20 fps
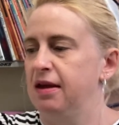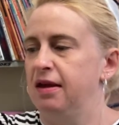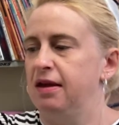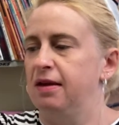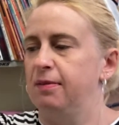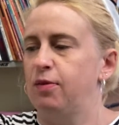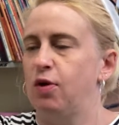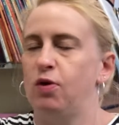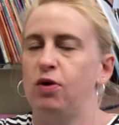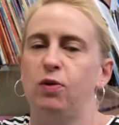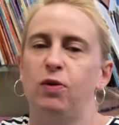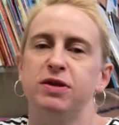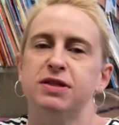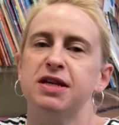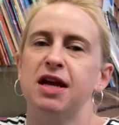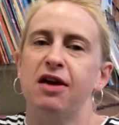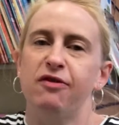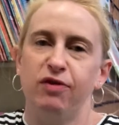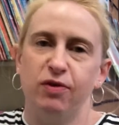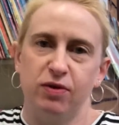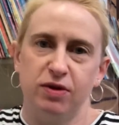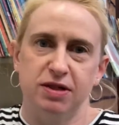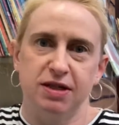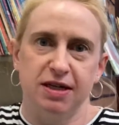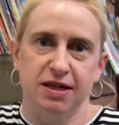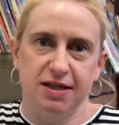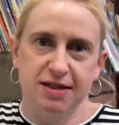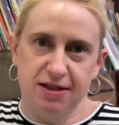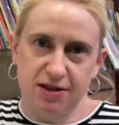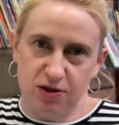Polo wants everyone to
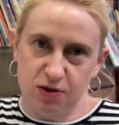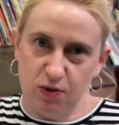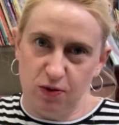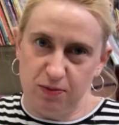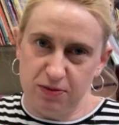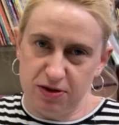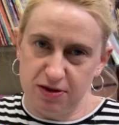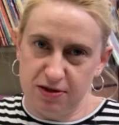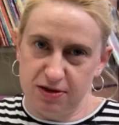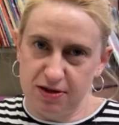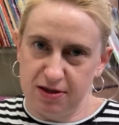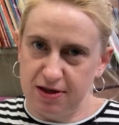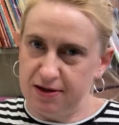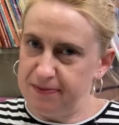listen to him, doesn't he?